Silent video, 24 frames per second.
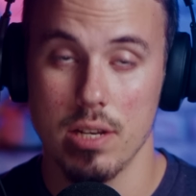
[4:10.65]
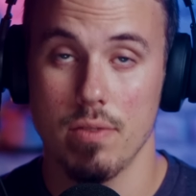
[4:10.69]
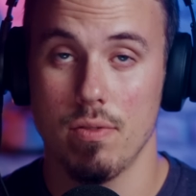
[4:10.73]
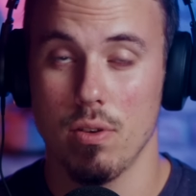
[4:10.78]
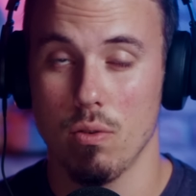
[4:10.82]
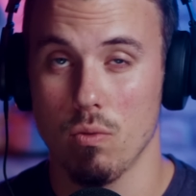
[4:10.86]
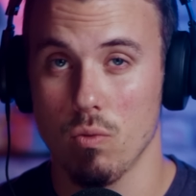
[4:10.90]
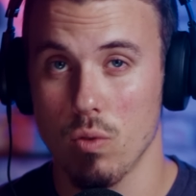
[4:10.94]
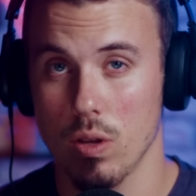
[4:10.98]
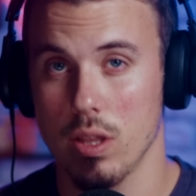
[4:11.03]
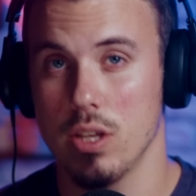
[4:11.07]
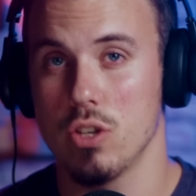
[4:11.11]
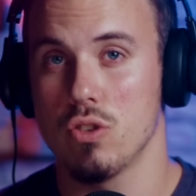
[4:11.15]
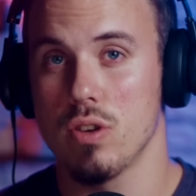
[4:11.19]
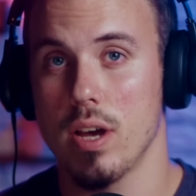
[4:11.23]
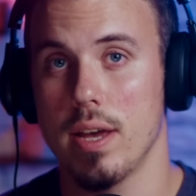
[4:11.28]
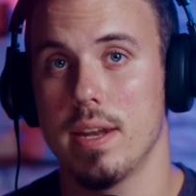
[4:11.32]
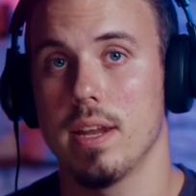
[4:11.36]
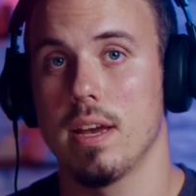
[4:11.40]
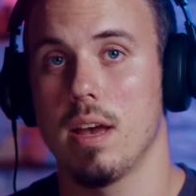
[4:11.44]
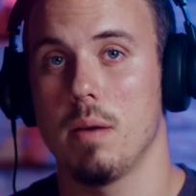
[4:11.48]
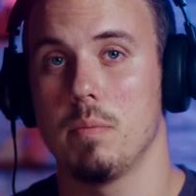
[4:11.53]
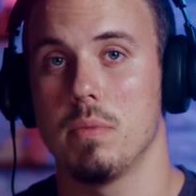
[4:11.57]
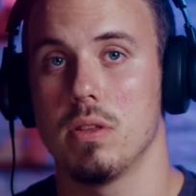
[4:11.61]
If you're really
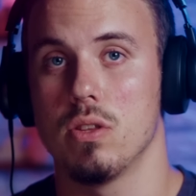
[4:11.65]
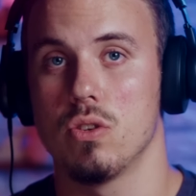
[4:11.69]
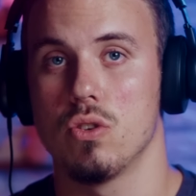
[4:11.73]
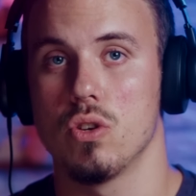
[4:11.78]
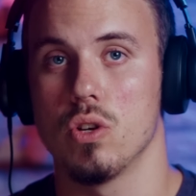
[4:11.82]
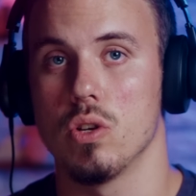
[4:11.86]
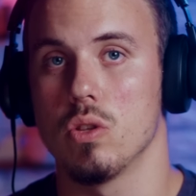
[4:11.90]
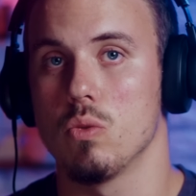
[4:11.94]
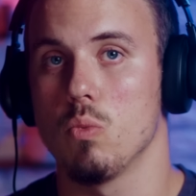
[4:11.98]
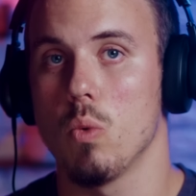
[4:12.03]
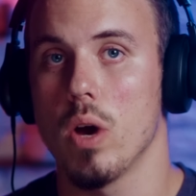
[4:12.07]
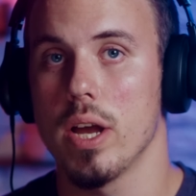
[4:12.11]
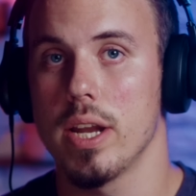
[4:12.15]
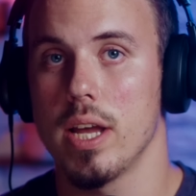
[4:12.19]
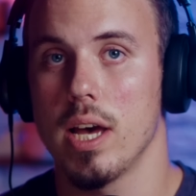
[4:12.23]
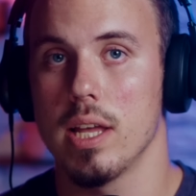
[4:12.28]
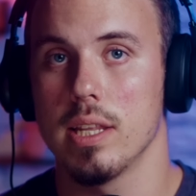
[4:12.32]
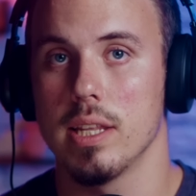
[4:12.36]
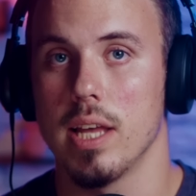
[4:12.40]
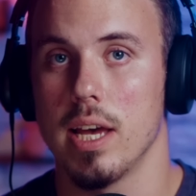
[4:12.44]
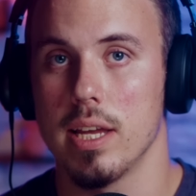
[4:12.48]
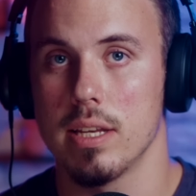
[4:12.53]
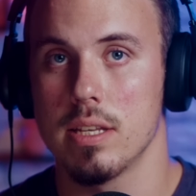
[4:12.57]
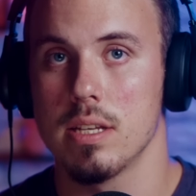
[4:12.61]
trying to come to the truth, why
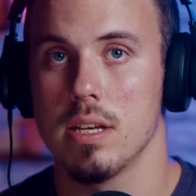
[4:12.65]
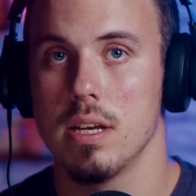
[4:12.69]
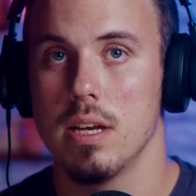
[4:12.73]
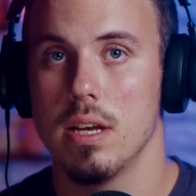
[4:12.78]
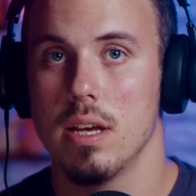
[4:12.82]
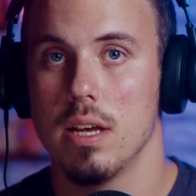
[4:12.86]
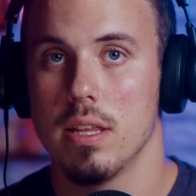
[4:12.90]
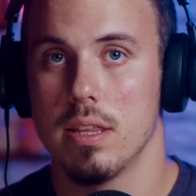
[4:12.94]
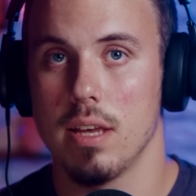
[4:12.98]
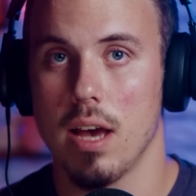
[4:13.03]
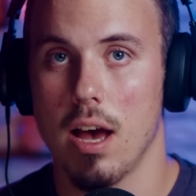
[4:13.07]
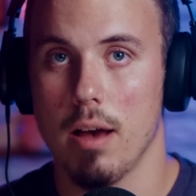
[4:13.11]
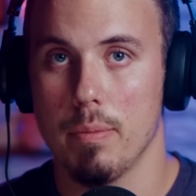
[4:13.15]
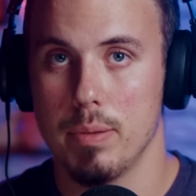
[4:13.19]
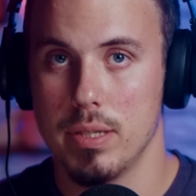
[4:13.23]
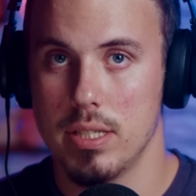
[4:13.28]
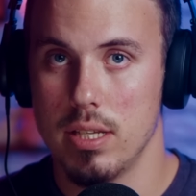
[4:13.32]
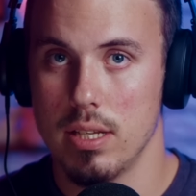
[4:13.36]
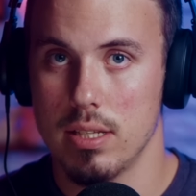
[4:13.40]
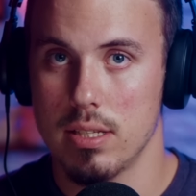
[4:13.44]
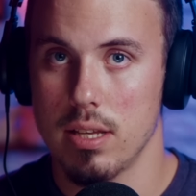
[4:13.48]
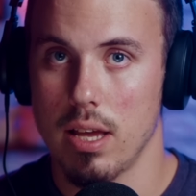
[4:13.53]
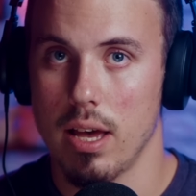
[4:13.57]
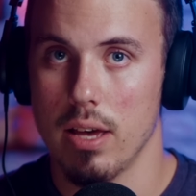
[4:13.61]
not let the
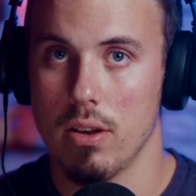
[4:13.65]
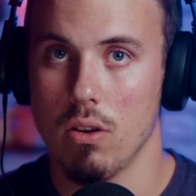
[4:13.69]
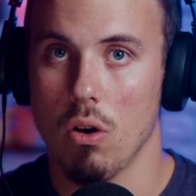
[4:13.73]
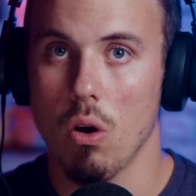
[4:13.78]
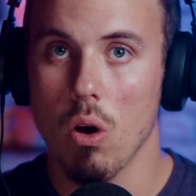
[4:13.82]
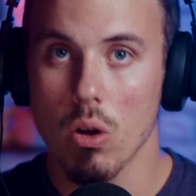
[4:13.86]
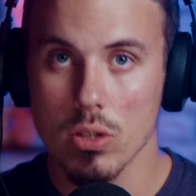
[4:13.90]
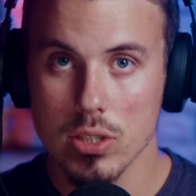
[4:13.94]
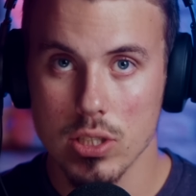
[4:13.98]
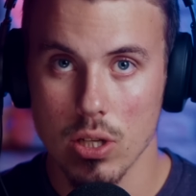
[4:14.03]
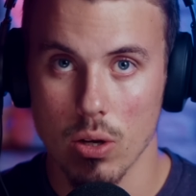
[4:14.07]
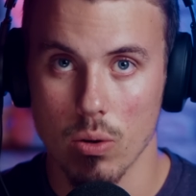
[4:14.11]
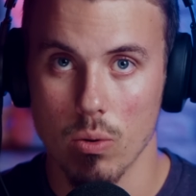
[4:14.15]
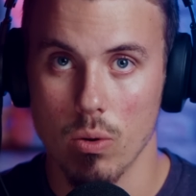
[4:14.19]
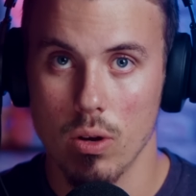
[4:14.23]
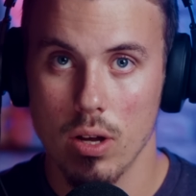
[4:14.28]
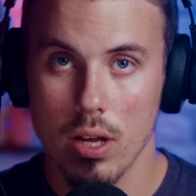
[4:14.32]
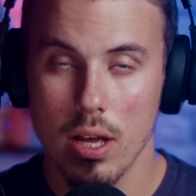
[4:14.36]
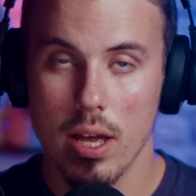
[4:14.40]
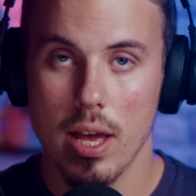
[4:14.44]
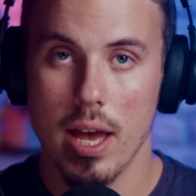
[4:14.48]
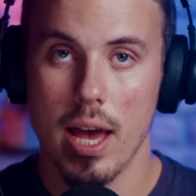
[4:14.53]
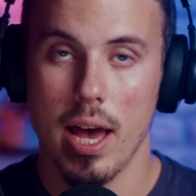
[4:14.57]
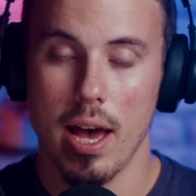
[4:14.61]
opposite side also
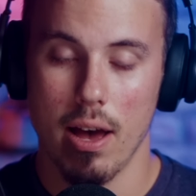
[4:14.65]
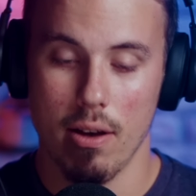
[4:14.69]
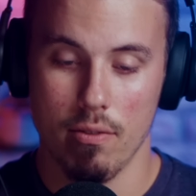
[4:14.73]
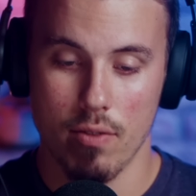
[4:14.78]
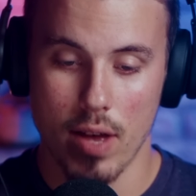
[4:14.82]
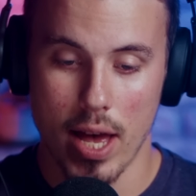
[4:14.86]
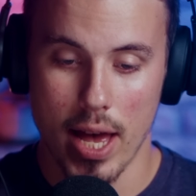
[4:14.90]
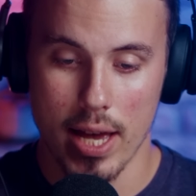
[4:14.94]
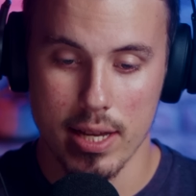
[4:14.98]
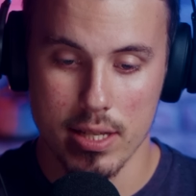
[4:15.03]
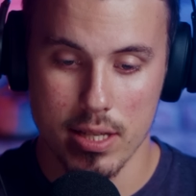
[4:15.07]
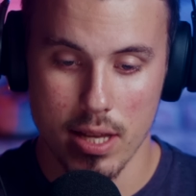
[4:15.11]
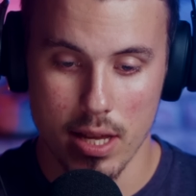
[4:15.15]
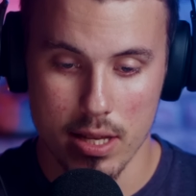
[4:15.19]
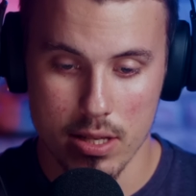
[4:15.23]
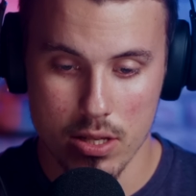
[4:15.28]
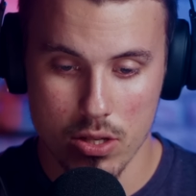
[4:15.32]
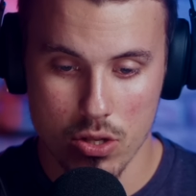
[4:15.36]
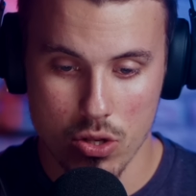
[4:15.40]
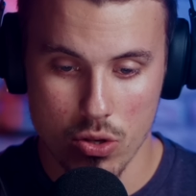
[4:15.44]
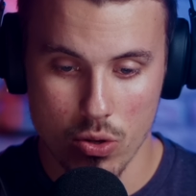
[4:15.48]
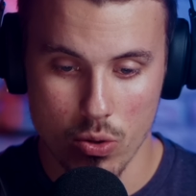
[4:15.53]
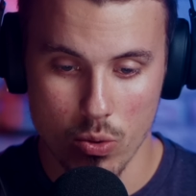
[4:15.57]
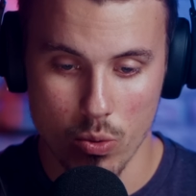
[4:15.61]
have
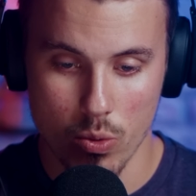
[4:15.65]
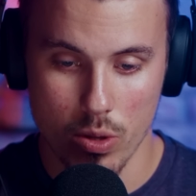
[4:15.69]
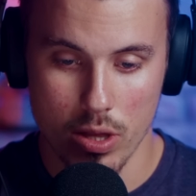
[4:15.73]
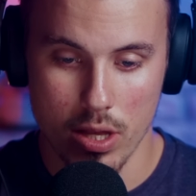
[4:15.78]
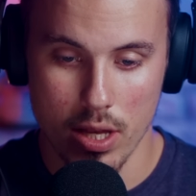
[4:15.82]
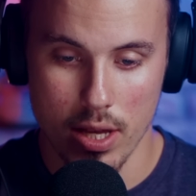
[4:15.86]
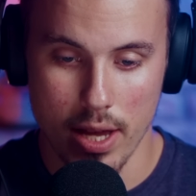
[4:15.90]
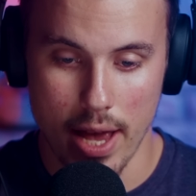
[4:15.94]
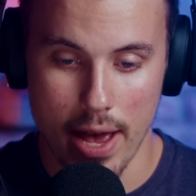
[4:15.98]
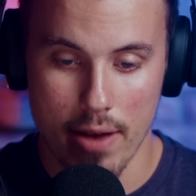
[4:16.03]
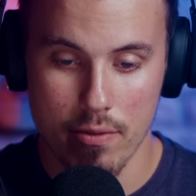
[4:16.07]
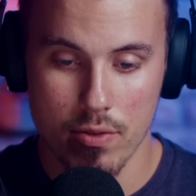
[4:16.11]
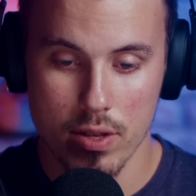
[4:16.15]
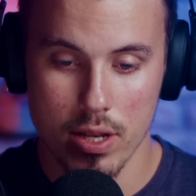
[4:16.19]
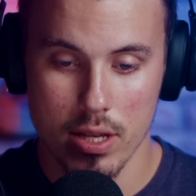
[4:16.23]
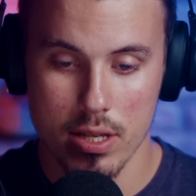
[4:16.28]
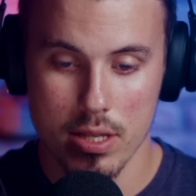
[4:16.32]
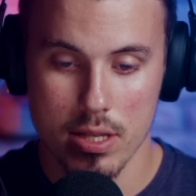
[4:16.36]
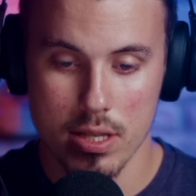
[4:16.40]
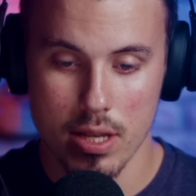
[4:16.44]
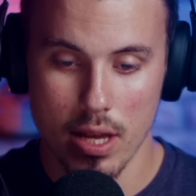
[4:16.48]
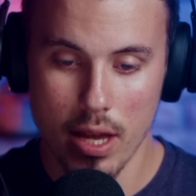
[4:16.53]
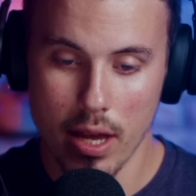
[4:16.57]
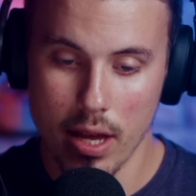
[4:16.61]
access to the
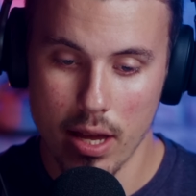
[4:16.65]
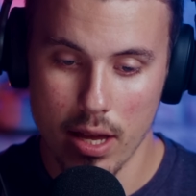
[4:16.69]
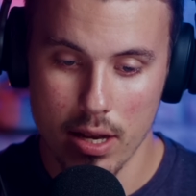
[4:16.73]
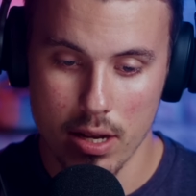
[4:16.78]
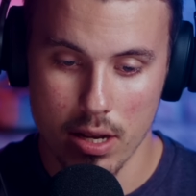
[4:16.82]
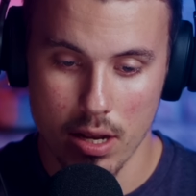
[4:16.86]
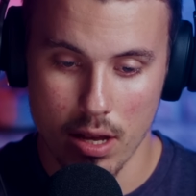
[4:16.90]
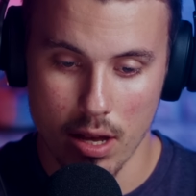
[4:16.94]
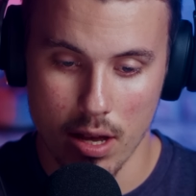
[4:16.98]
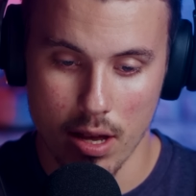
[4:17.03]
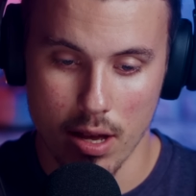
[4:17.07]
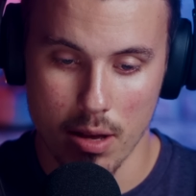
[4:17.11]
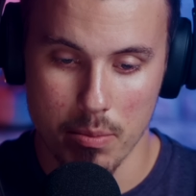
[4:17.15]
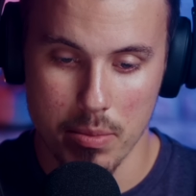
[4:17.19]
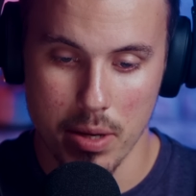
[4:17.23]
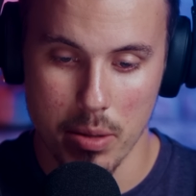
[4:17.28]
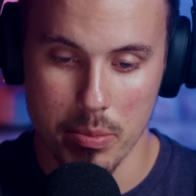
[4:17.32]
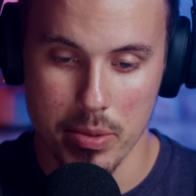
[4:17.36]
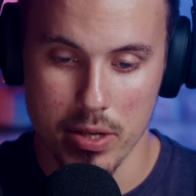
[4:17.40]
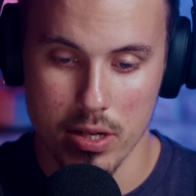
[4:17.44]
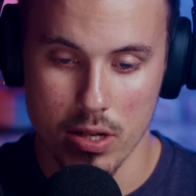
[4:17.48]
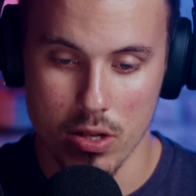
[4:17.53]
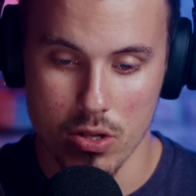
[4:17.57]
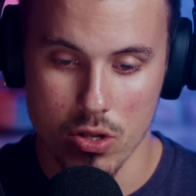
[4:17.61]
evidence and be
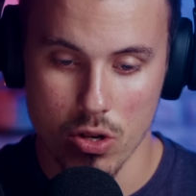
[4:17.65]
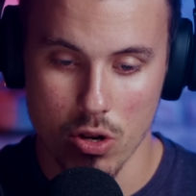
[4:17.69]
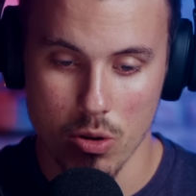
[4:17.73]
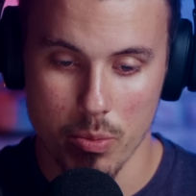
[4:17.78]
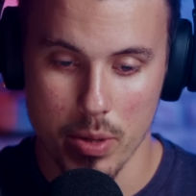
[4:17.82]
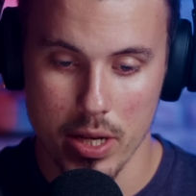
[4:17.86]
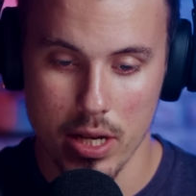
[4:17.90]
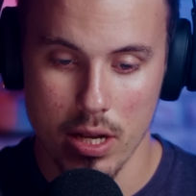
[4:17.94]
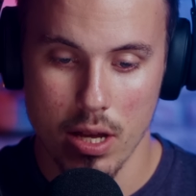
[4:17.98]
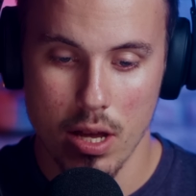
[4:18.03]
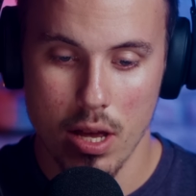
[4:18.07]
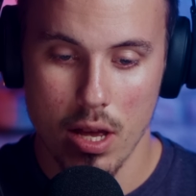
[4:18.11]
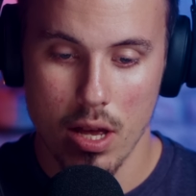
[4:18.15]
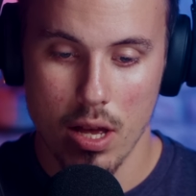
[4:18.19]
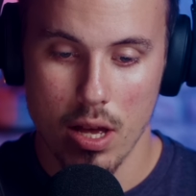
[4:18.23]
able to determine